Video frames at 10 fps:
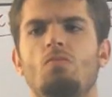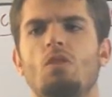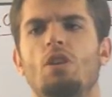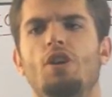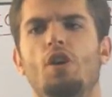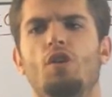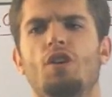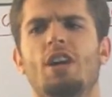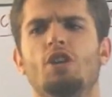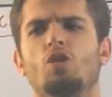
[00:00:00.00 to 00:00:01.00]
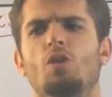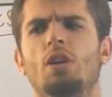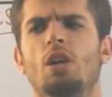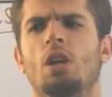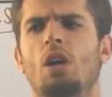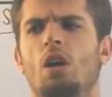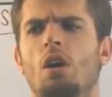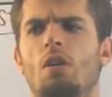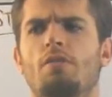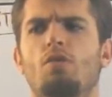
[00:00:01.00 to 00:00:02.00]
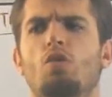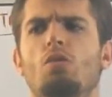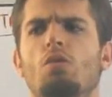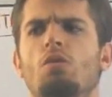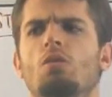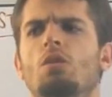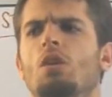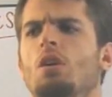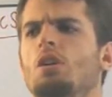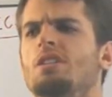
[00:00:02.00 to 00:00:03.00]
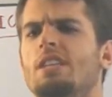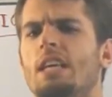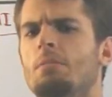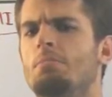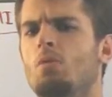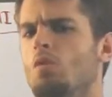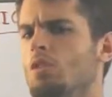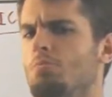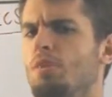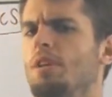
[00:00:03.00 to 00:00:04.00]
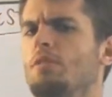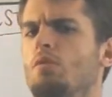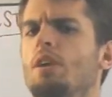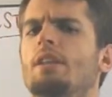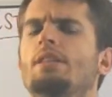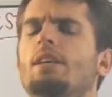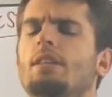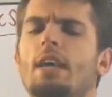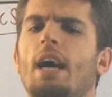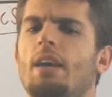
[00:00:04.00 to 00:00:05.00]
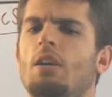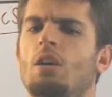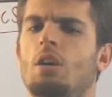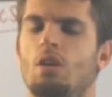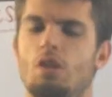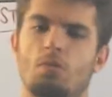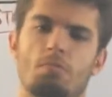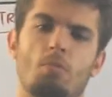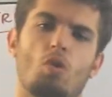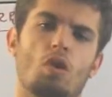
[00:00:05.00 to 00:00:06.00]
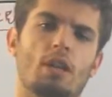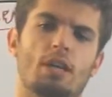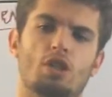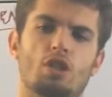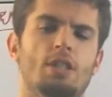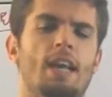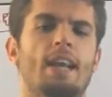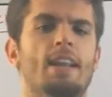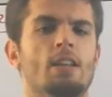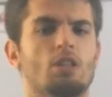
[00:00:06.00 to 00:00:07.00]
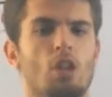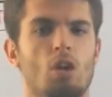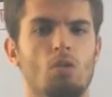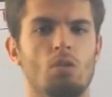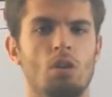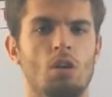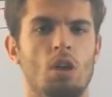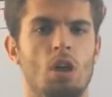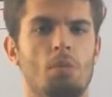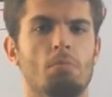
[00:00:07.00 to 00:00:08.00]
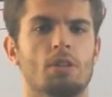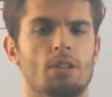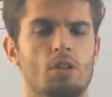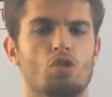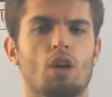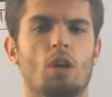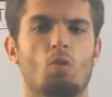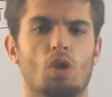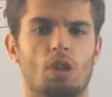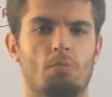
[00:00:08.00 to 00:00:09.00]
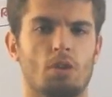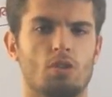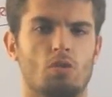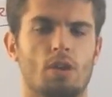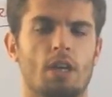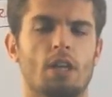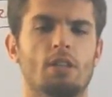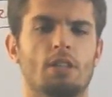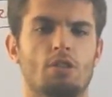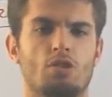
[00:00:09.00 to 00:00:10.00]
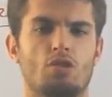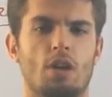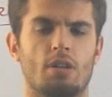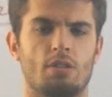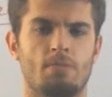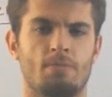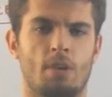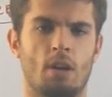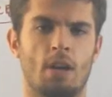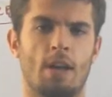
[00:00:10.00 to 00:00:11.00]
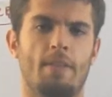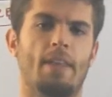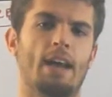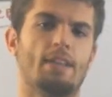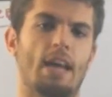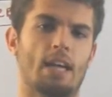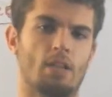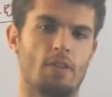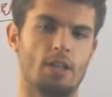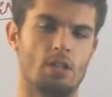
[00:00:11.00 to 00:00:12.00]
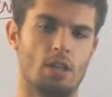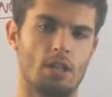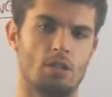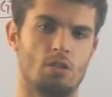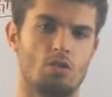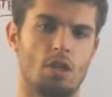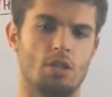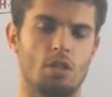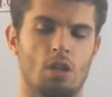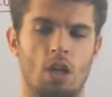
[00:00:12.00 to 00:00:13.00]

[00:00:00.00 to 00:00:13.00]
You know, you're not doing a full skip or sprint or anything like that. You're more or less just taking it slow, but still trying to work the muscle and get a decent stretch. That's active isolation stretching.